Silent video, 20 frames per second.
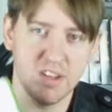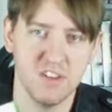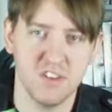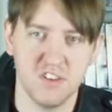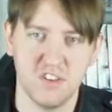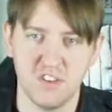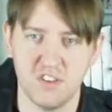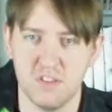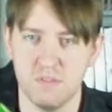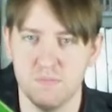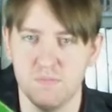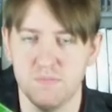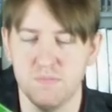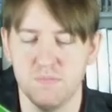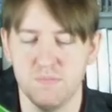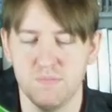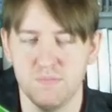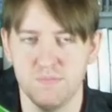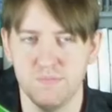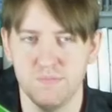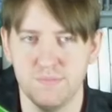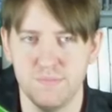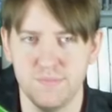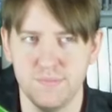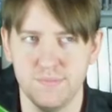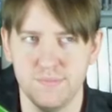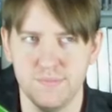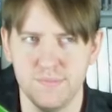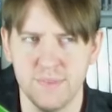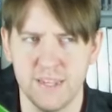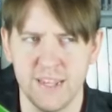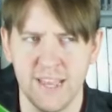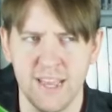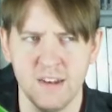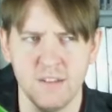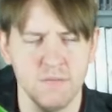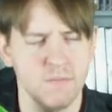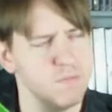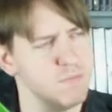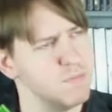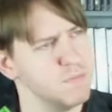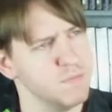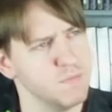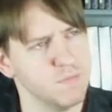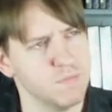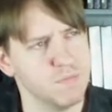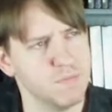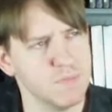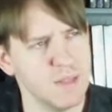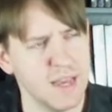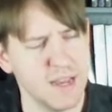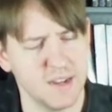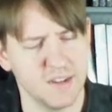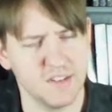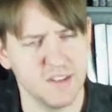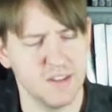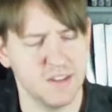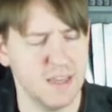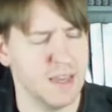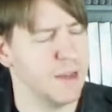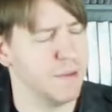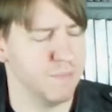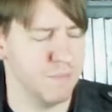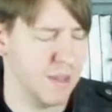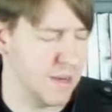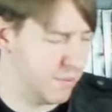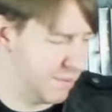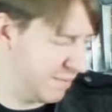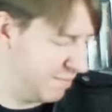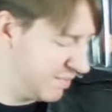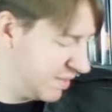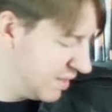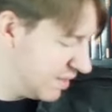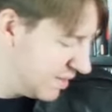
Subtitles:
this again. Yeah, anyway.